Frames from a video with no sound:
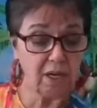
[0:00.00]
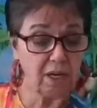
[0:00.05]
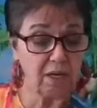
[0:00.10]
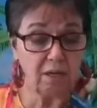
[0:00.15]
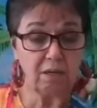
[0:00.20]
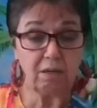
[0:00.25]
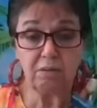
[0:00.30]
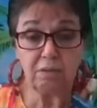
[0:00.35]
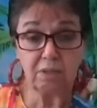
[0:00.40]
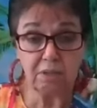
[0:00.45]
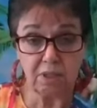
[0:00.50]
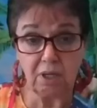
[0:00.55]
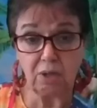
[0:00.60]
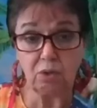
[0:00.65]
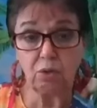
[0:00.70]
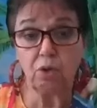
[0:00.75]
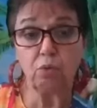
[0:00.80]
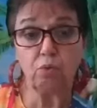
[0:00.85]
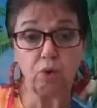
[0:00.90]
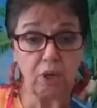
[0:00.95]

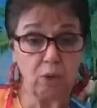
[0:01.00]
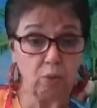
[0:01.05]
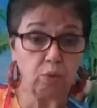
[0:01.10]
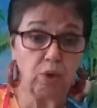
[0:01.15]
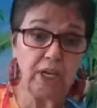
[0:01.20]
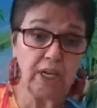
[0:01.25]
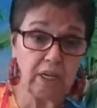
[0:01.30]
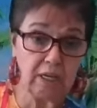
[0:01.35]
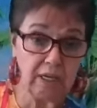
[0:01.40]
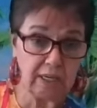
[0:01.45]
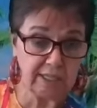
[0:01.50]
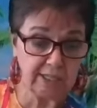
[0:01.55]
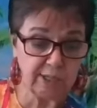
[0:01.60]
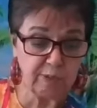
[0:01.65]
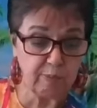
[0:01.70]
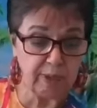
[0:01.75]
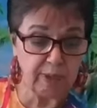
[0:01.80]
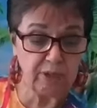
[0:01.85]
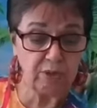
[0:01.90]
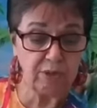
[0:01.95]
the way we
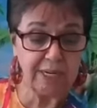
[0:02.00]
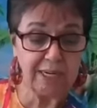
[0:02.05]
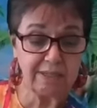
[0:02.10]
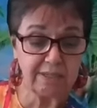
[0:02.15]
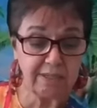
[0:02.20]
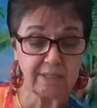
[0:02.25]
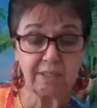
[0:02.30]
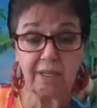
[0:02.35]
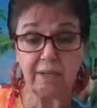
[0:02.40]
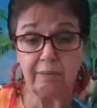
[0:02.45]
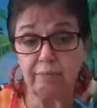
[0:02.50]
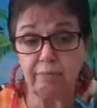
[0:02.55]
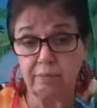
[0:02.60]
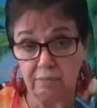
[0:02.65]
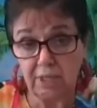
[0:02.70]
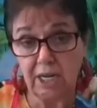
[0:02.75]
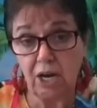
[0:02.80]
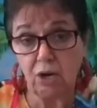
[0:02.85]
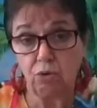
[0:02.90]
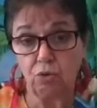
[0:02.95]
experience them
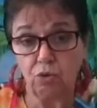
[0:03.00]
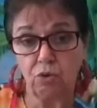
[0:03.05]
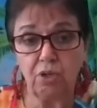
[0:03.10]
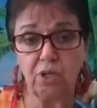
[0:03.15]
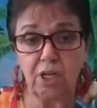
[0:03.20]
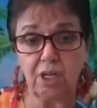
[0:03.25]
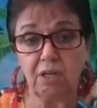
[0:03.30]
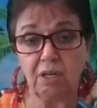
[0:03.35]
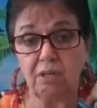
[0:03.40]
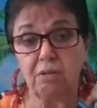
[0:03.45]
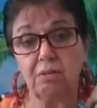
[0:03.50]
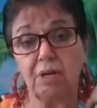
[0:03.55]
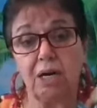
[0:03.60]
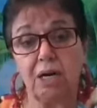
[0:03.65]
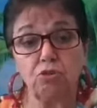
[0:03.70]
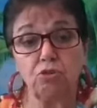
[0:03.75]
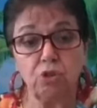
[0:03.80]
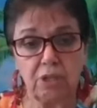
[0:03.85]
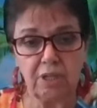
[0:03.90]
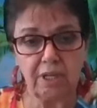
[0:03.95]
now in
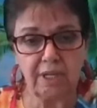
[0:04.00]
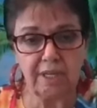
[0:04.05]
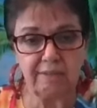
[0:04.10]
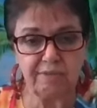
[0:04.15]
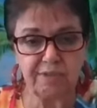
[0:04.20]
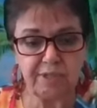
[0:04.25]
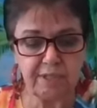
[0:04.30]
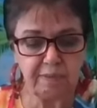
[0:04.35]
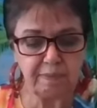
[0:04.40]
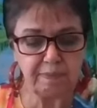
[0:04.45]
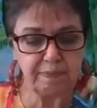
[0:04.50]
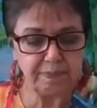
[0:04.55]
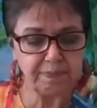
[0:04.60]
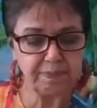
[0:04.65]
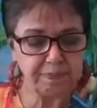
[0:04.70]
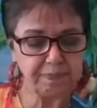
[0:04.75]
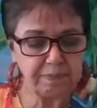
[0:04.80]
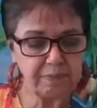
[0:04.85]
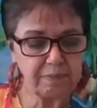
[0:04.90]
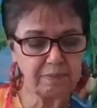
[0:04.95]
our lives.
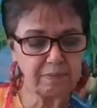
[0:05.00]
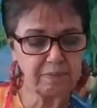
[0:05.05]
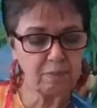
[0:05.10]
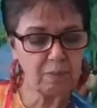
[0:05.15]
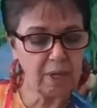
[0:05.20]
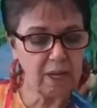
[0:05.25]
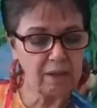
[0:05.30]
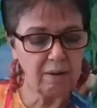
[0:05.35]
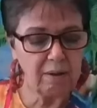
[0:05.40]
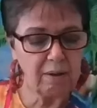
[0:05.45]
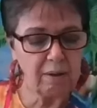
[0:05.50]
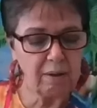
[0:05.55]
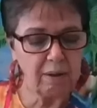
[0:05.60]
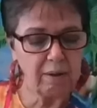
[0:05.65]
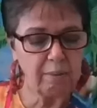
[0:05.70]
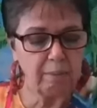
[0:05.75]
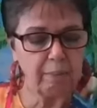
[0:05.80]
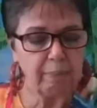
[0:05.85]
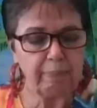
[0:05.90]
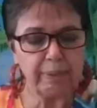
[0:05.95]

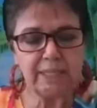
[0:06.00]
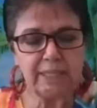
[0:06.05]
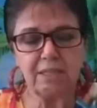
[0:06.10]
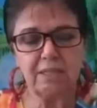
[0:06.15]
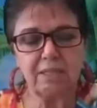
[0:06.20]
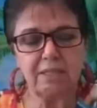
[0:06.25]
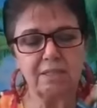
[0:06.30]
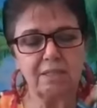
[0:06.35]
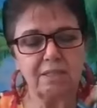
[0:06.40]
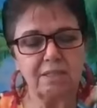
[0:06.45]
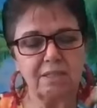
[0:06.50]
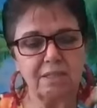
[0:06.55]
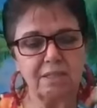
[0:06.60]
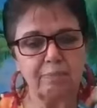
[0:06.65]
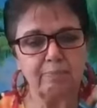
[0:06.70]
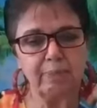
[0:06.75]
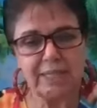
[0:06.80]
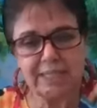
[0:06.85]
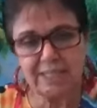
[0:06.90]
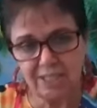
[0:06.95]
But the
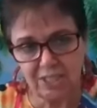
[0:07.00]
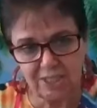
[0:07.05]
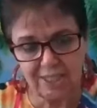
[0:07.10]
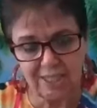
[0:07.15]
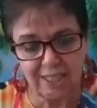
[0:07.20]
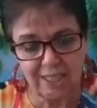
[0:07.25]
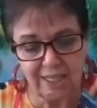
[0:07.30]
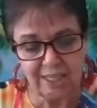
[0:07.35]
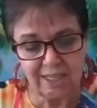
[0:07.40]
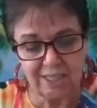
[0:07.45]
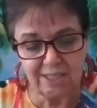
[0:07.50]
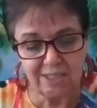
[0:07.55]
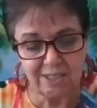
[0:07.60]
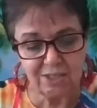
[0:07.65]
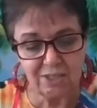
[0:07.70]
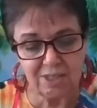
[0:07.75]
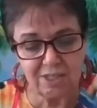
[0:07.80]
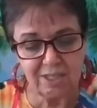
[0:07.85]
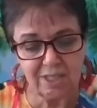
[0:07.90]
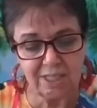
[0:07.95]
best thing
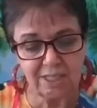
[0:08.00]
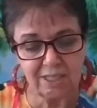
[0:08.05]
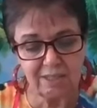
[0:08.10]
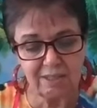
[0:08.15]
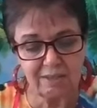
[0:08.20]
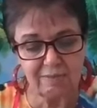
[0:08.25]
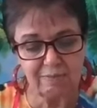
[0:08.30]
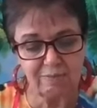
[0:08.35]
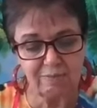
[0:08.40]
is that,